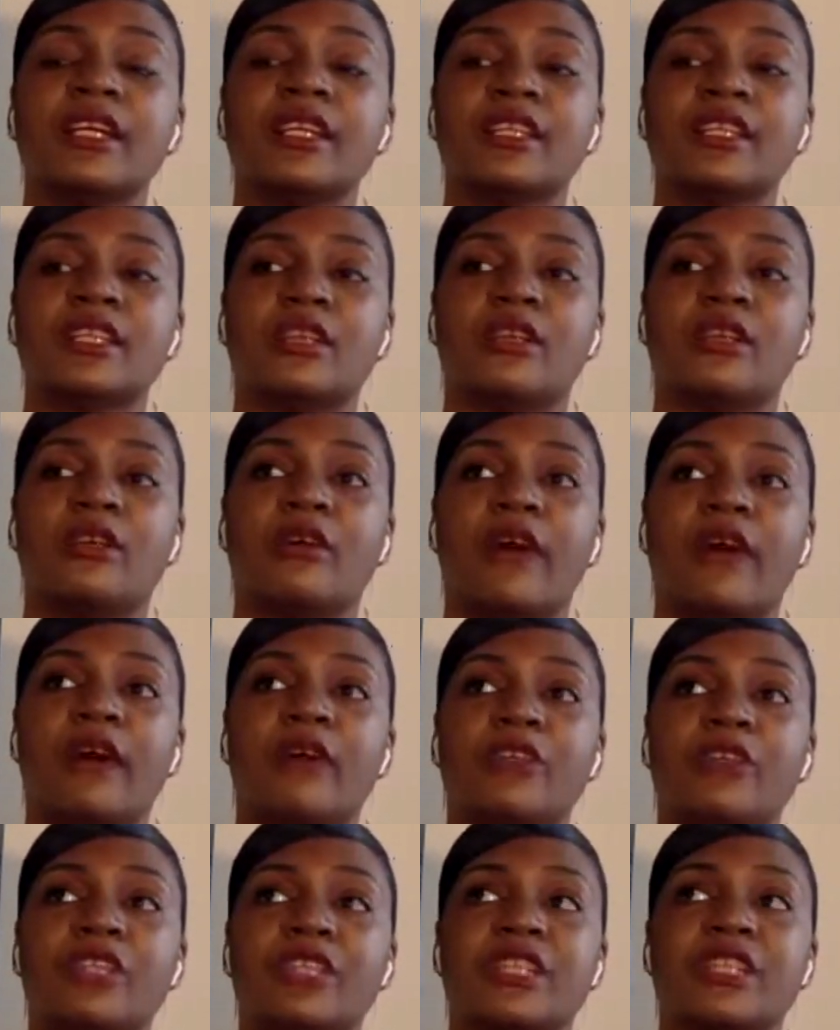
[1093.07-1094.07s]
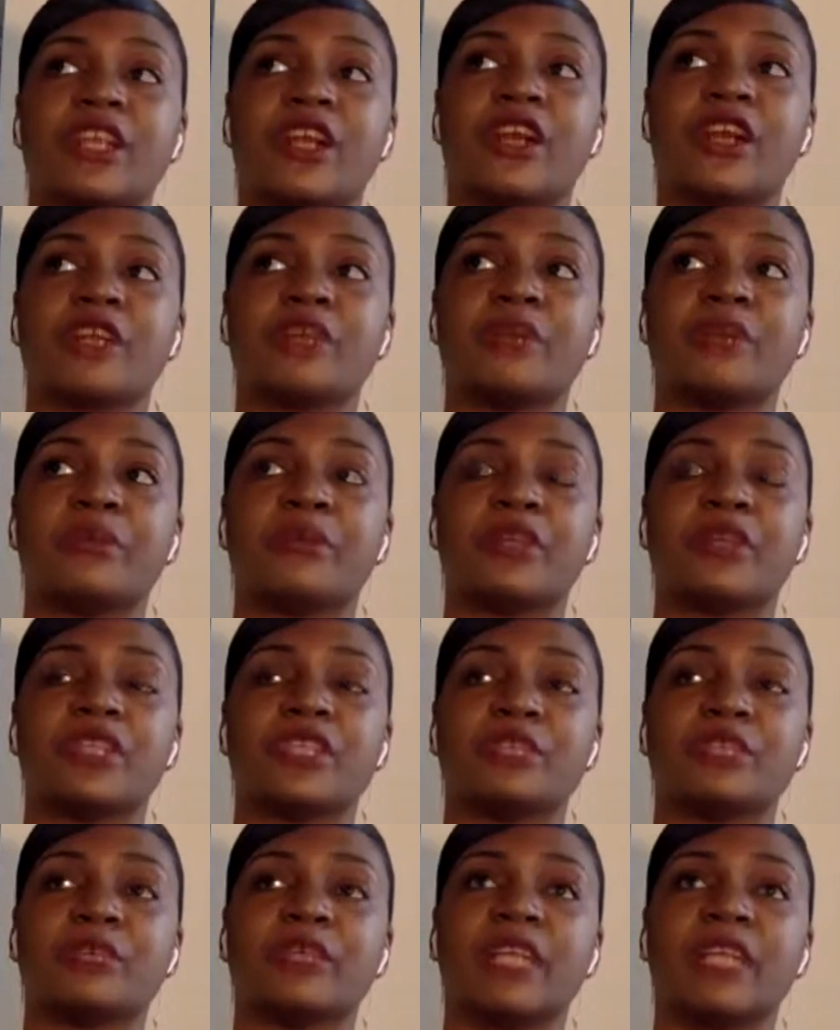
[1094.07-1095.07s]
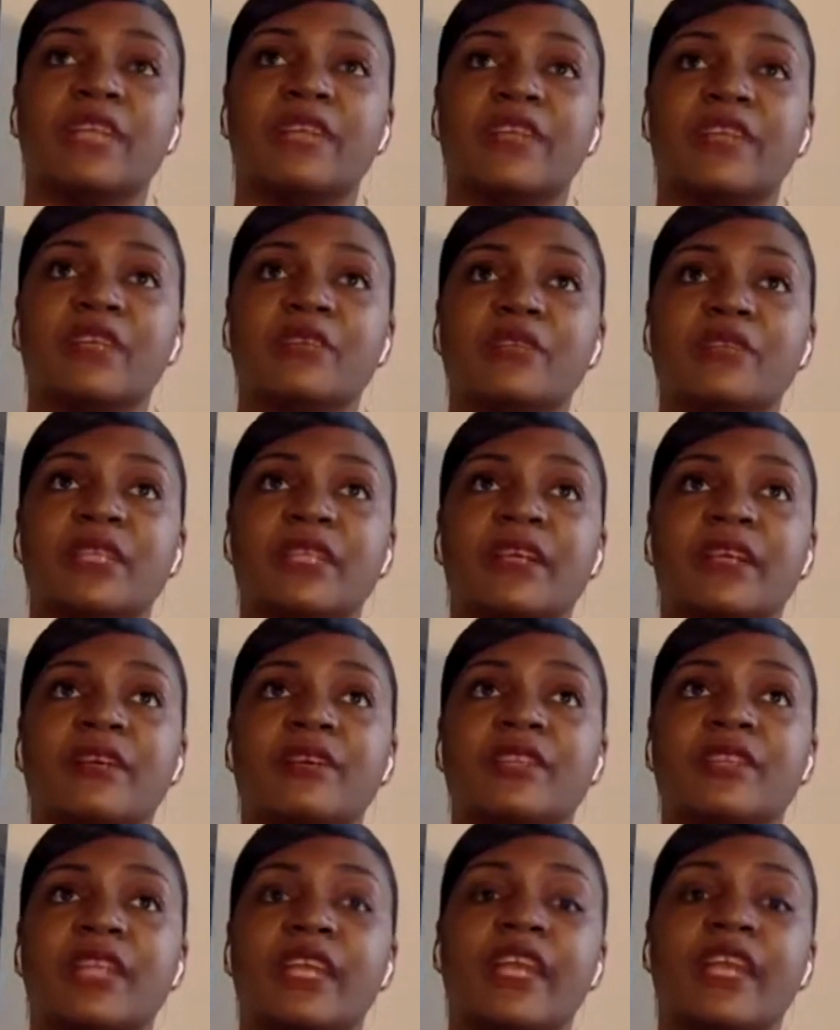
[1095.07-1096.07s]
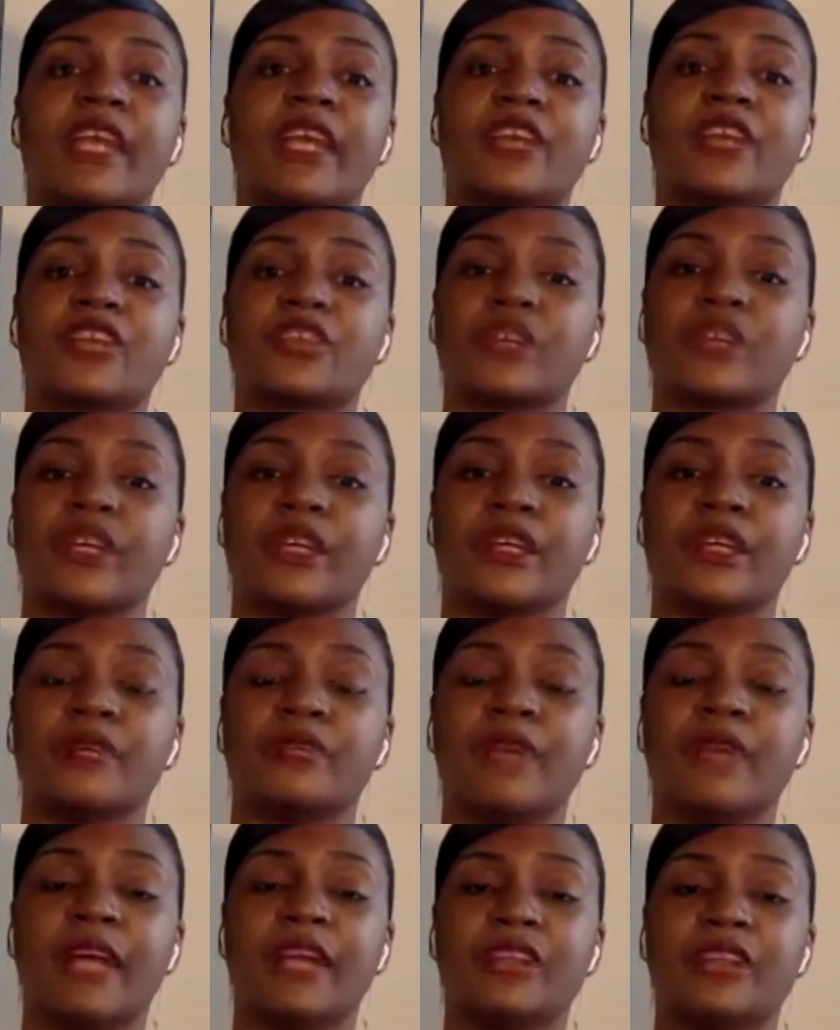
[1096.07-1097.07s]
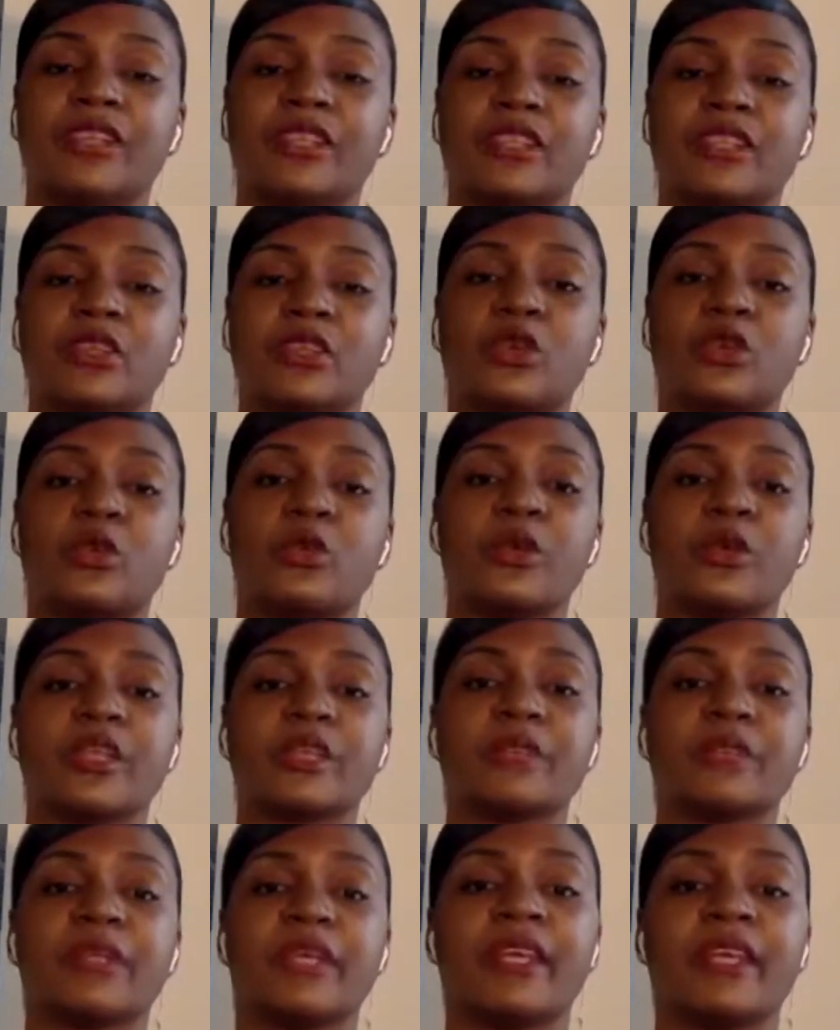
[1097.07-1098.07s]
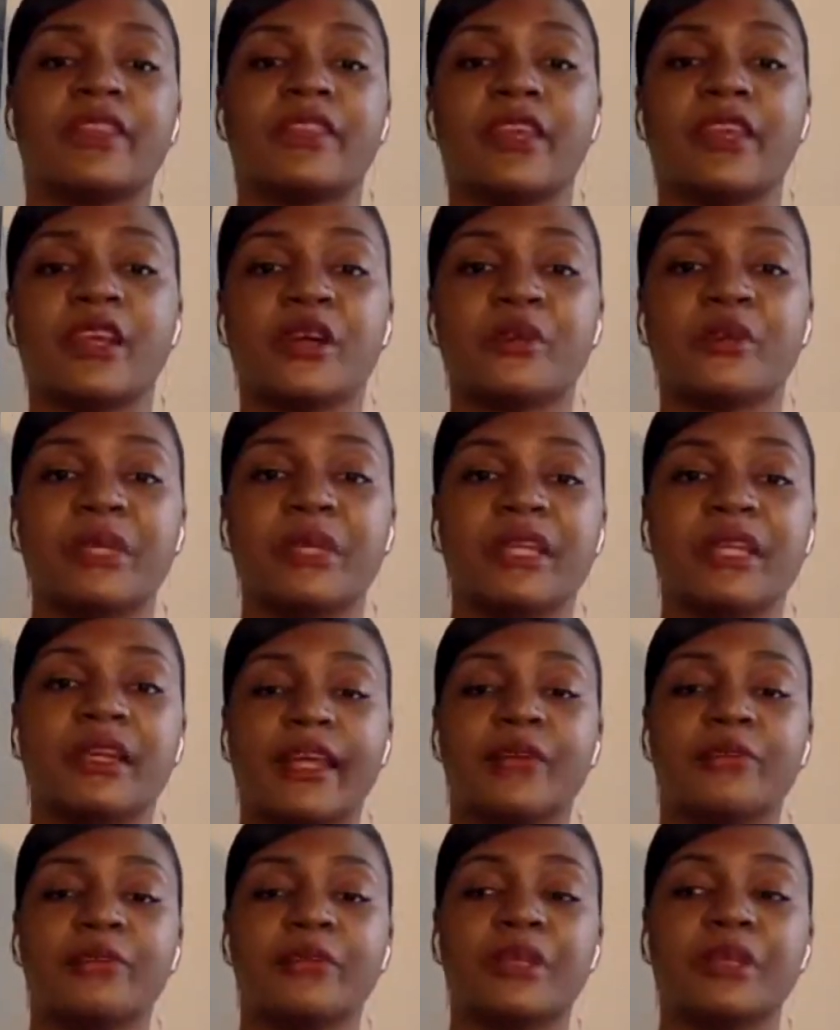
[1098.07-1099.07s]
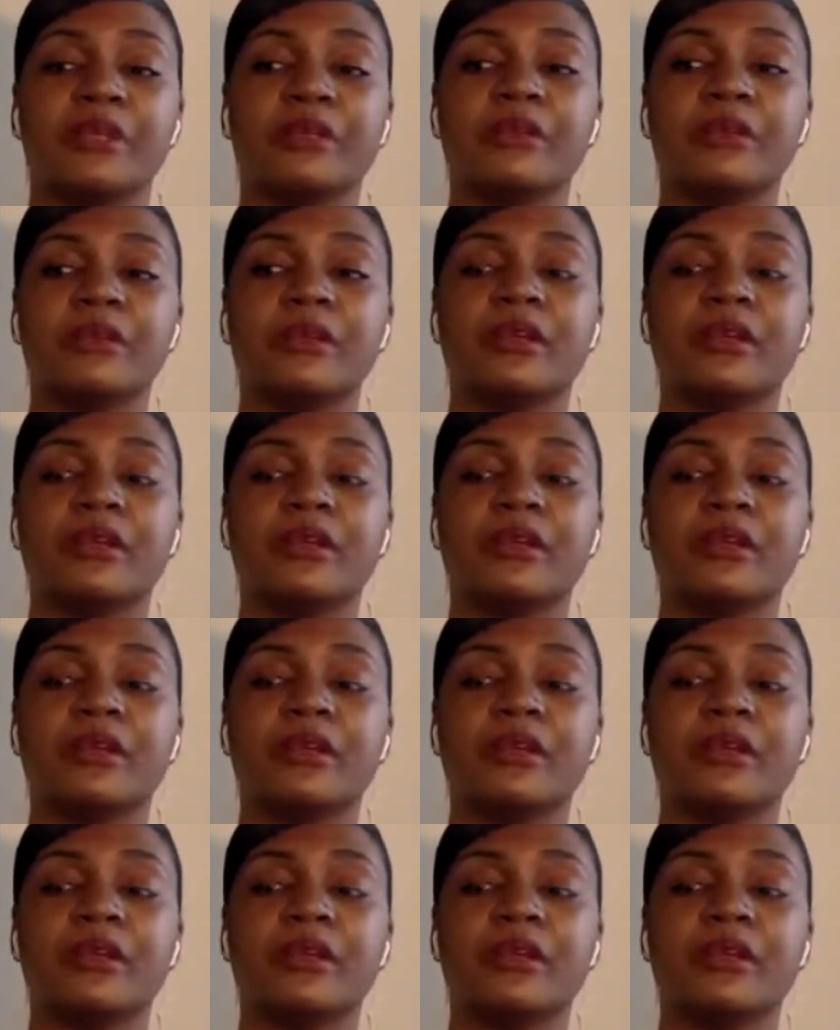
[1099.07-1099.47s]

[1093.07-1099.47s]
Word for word: So I would just encourage people to just believe in themselves, get extra help, not just the course, but get therapy to help you